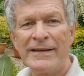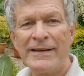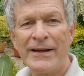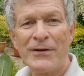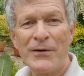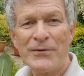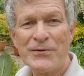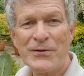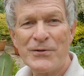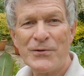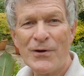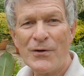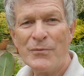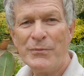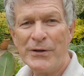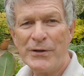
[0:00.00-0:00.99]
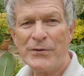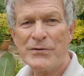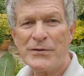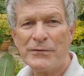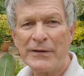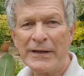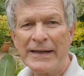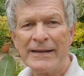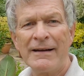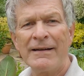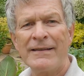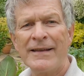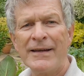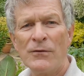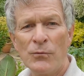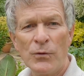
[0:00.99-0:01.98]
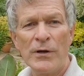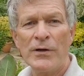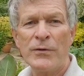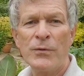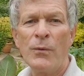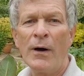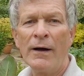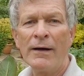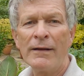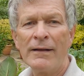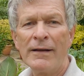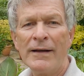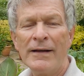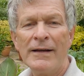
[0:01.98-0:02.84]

They're going to grow beautifully, and I think worthwhile